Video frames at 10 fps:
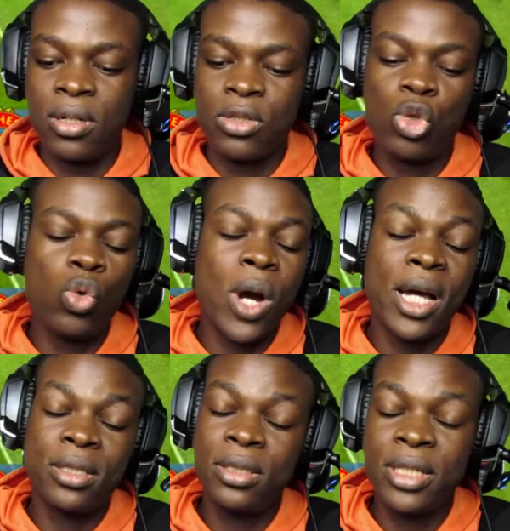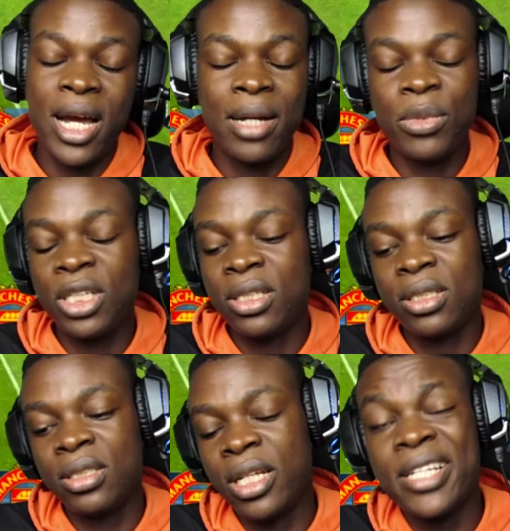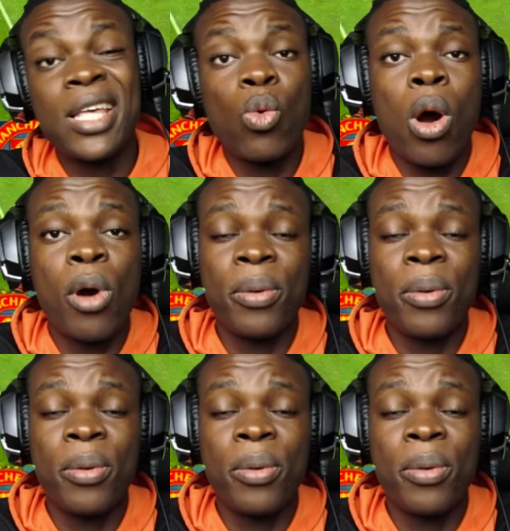two one, I mean, it's a warm-up